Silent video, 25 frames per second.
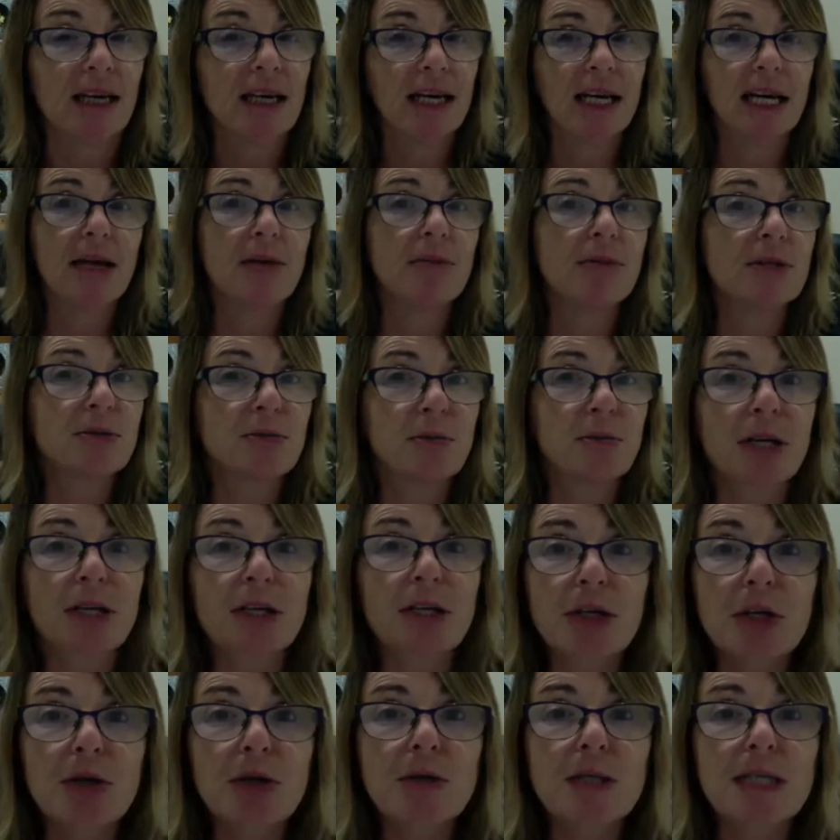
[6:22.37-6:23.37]
He was with
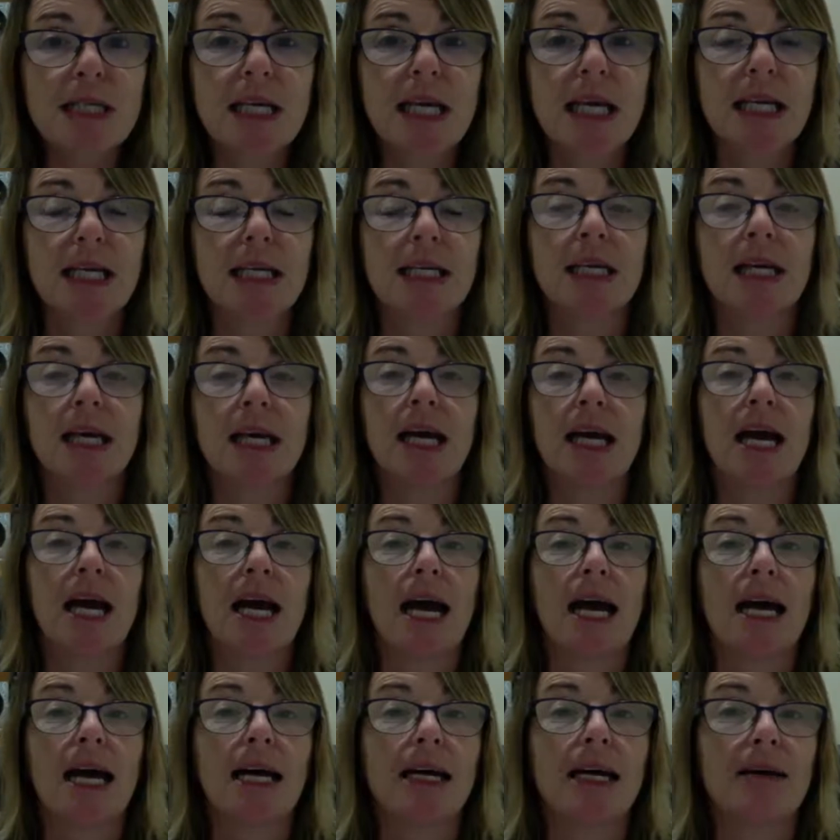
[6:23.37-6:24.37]
New Skin
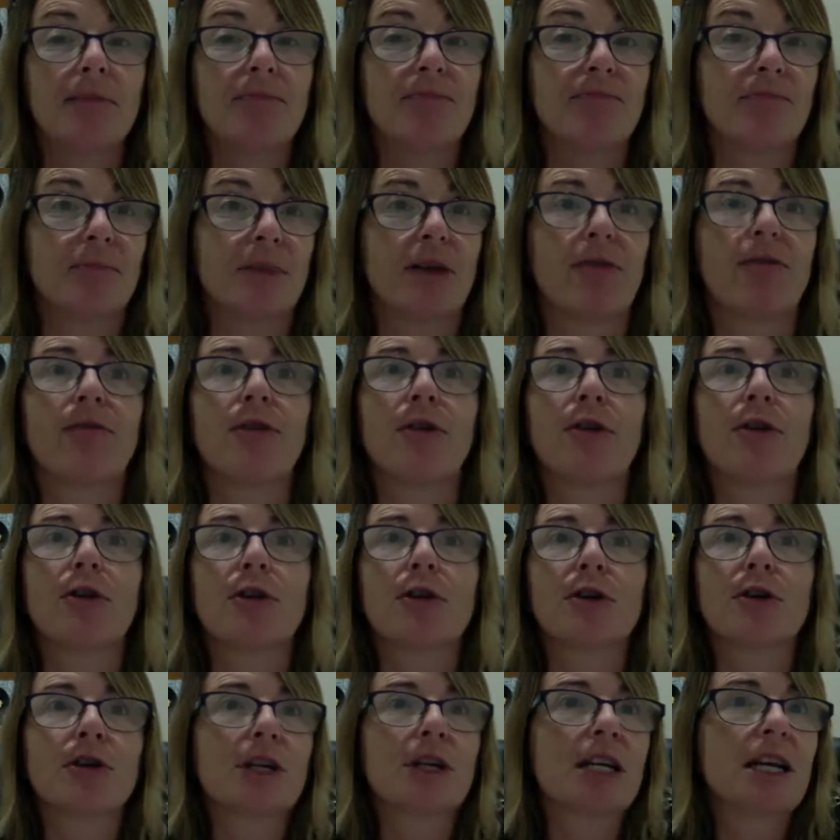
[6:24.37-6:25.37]
for